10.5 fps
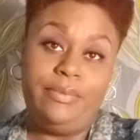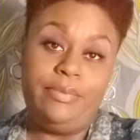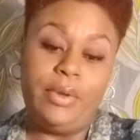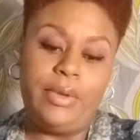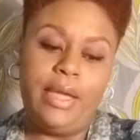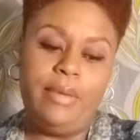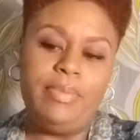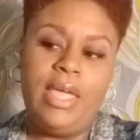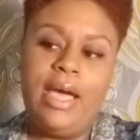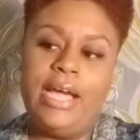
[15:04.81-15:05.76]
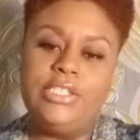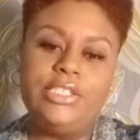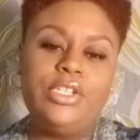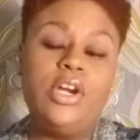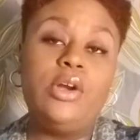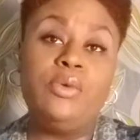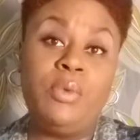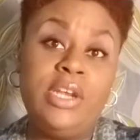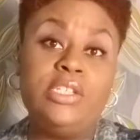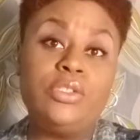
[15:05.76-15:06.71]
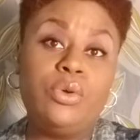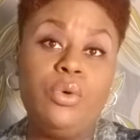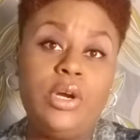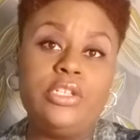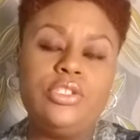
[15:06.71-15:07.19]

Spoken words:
Okay, I just heard run its course.